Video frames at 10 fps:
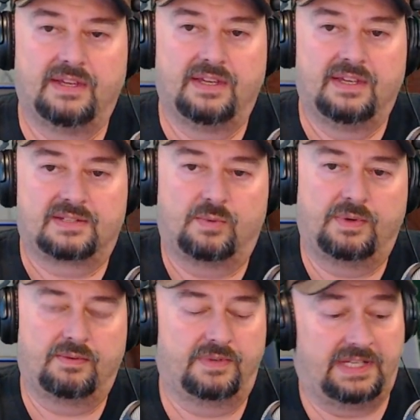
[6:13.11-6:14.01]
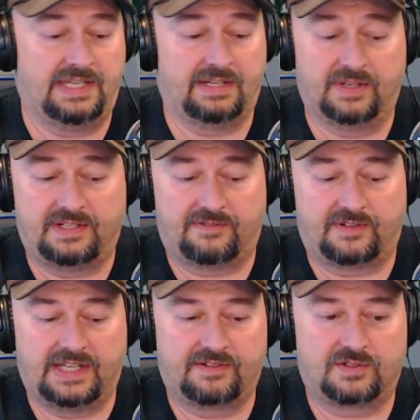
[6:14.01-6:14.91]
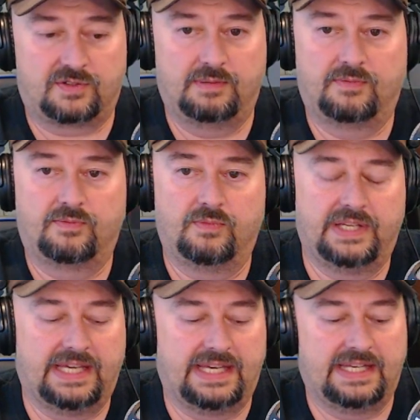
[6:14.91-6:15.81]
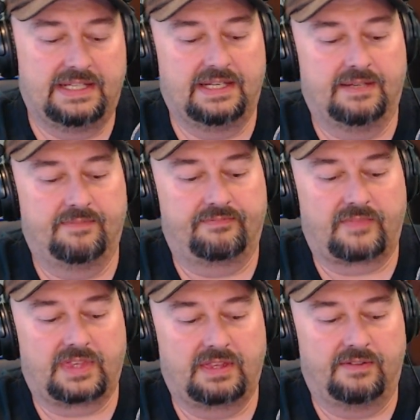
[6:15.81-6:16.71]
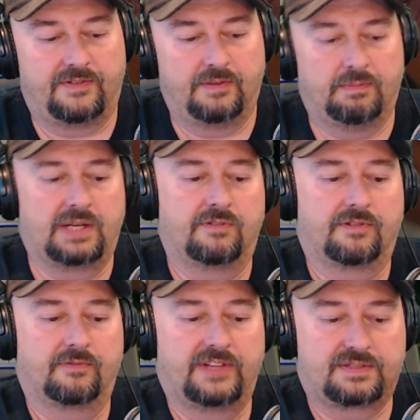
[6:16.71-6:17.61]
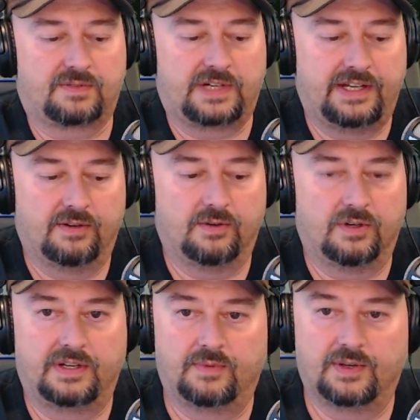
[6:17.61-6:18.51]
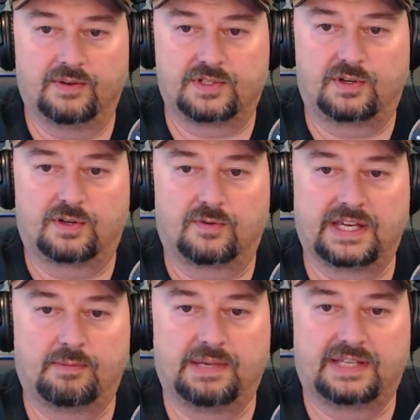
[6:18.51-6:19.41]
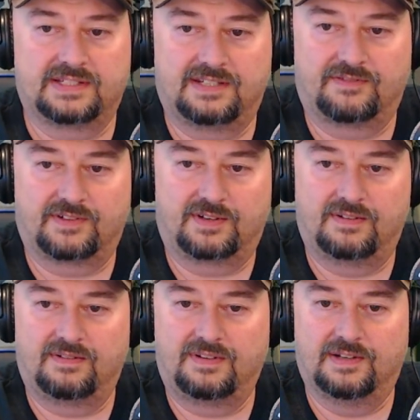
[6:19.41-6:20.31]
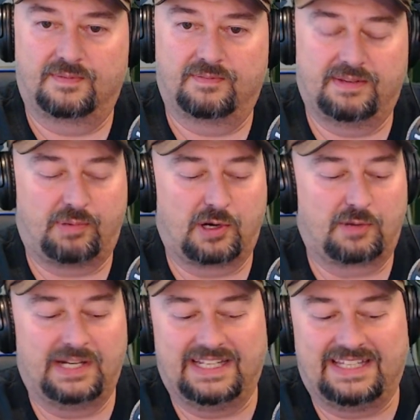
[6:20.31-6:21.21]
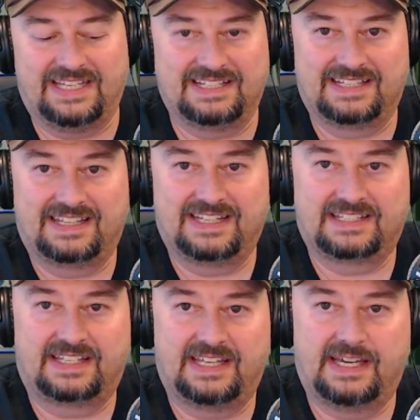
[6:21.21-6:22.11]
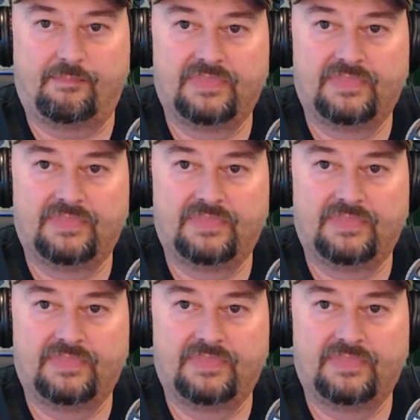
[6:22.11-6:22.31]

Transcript: So we, again, on a different live stream, we had um, the F Michael from Flex Radio on, and we were joking around about just different, you know, apartment antennas and things like that.